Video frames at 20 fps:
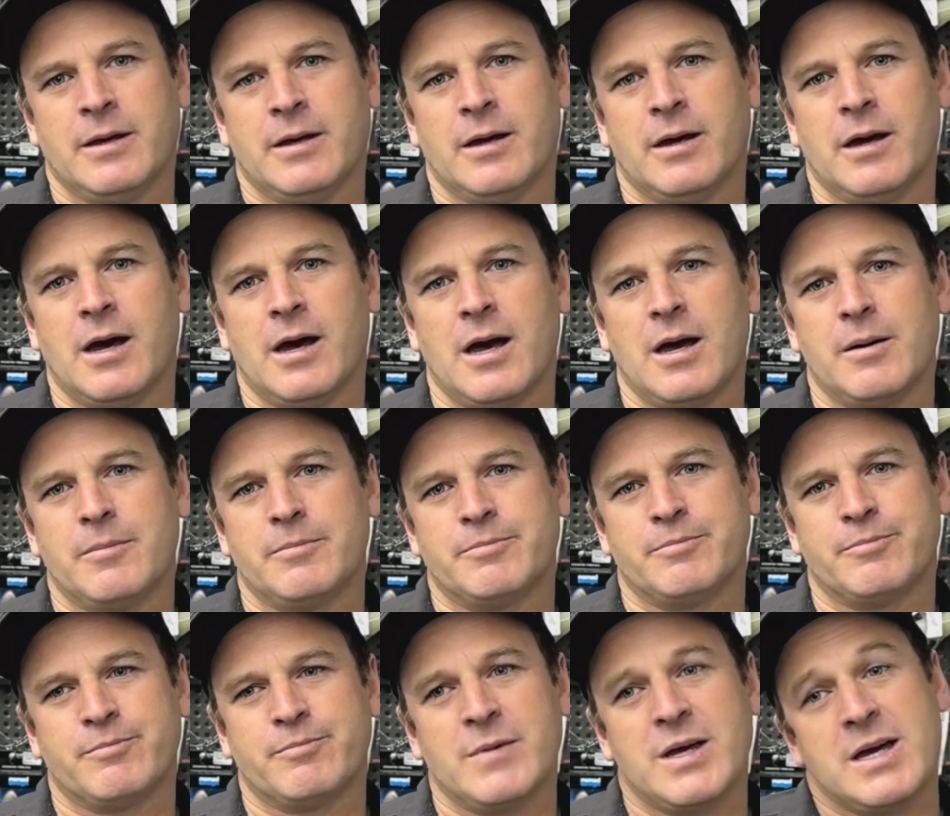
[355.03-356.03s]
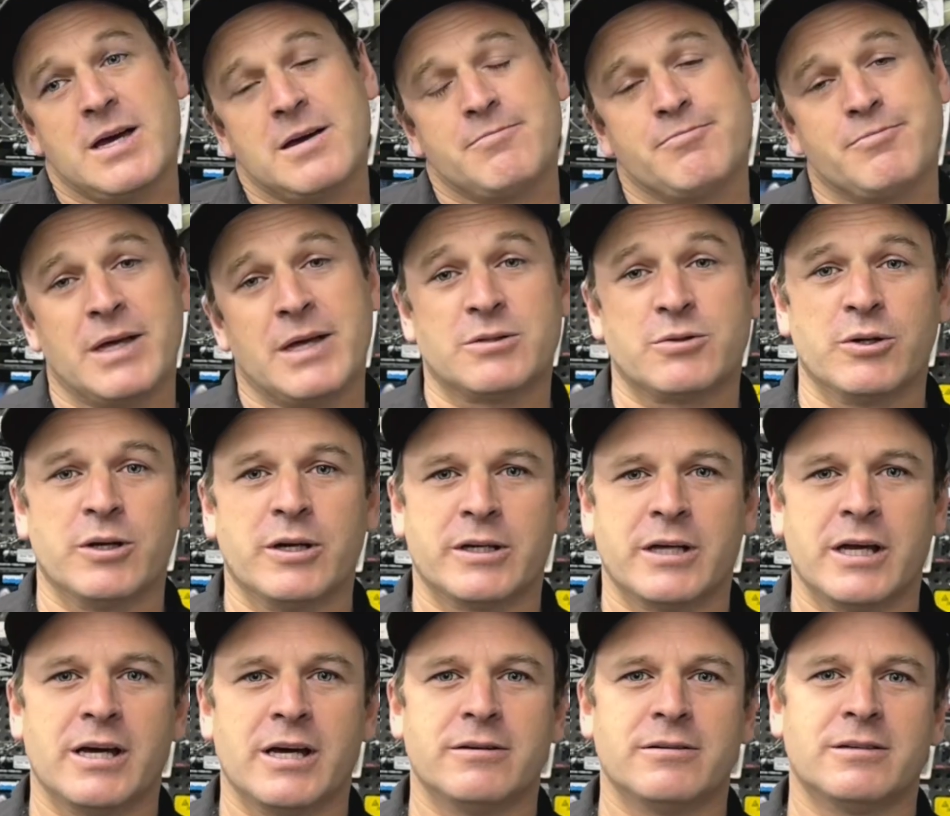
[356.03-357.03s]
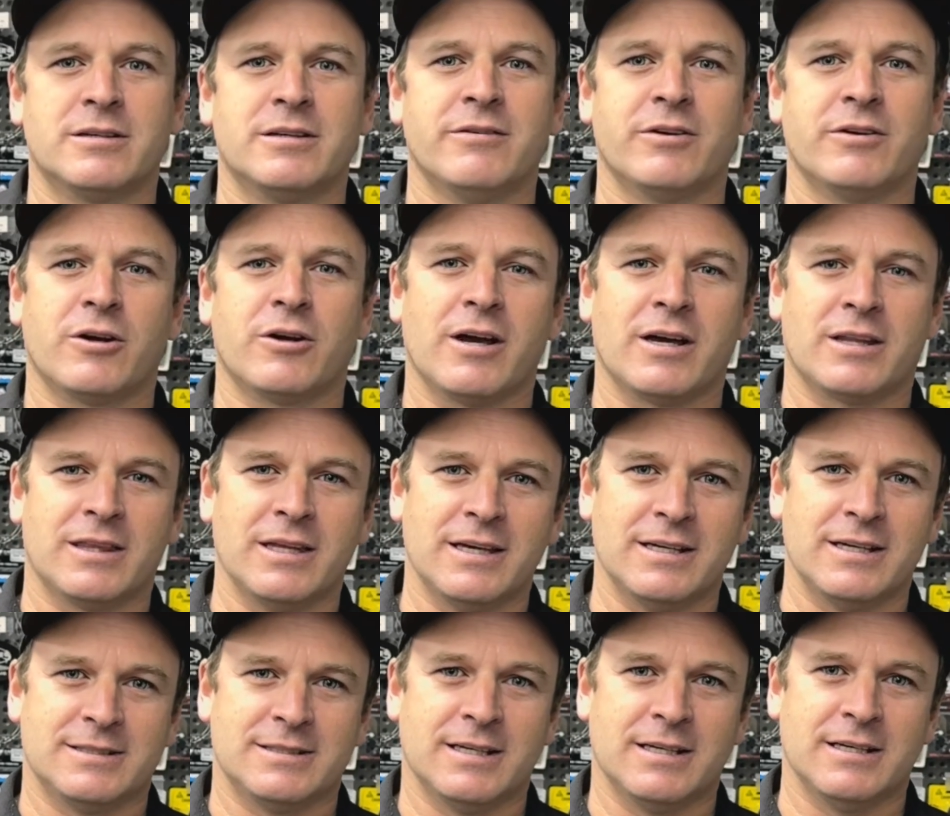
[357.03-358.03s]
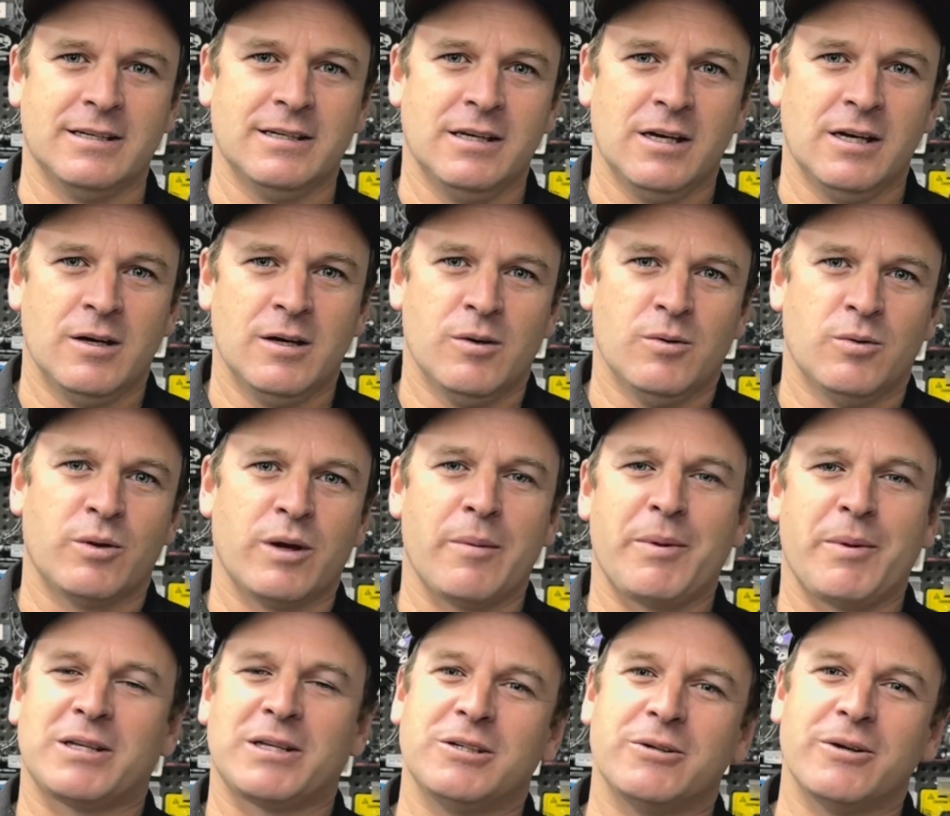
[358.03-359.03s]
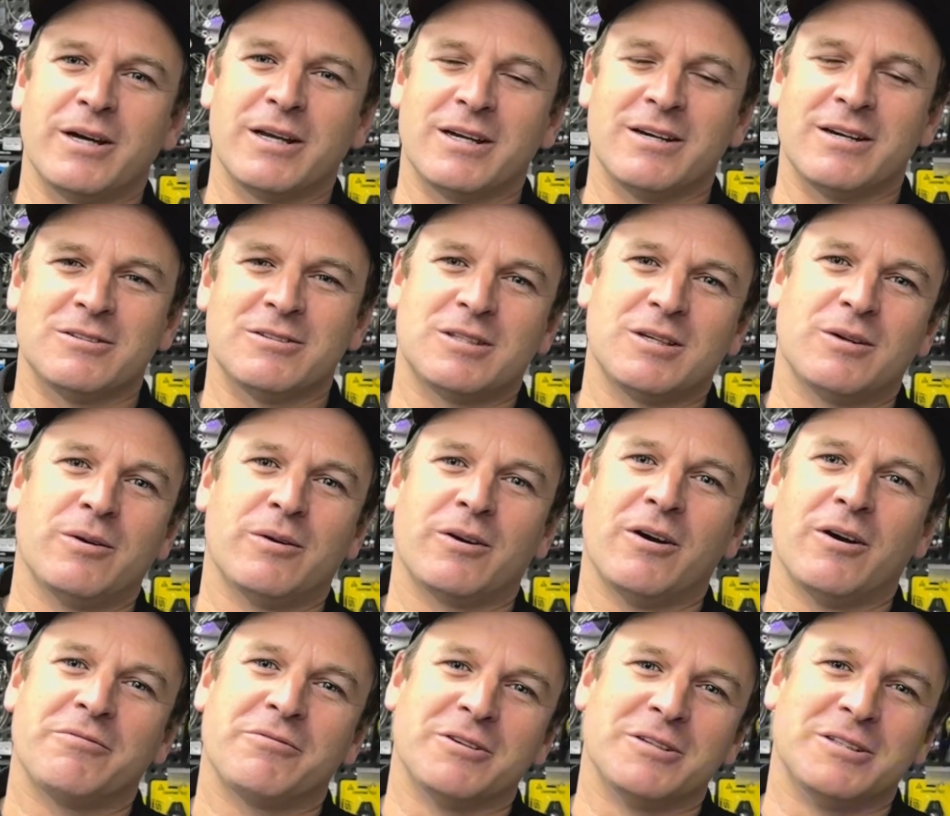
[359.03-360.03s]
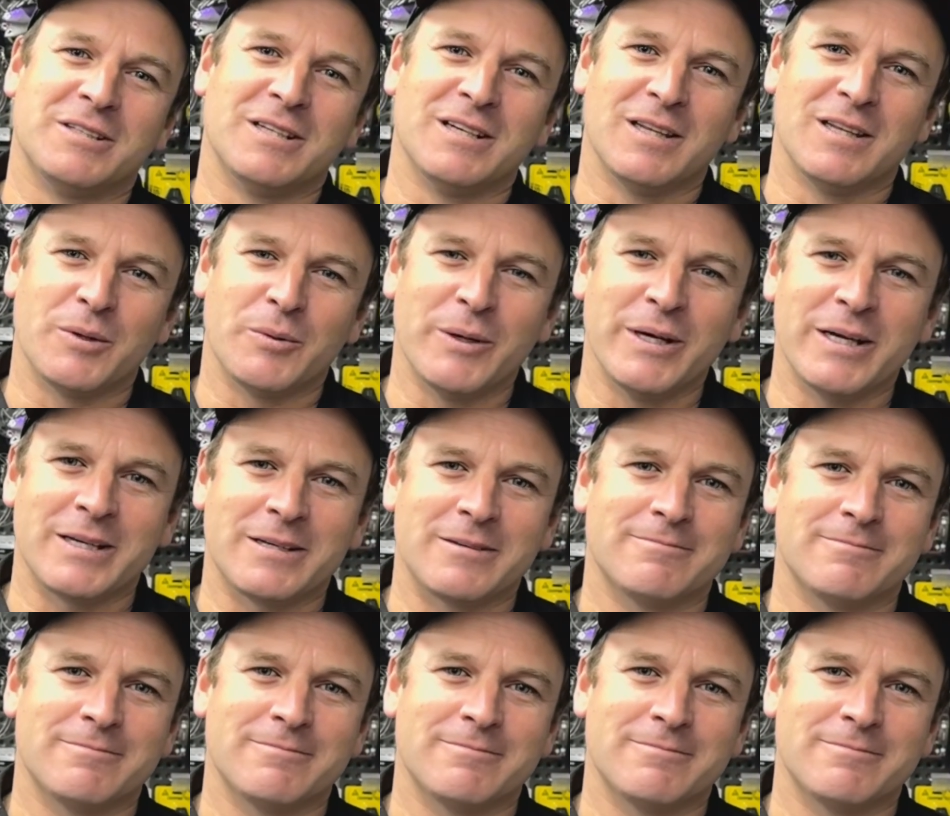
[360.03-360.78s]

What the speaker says: Yeah, that's where I'd go and give it a crack there, so we'll get back to you, Ando, and see what we got for a deal of the week.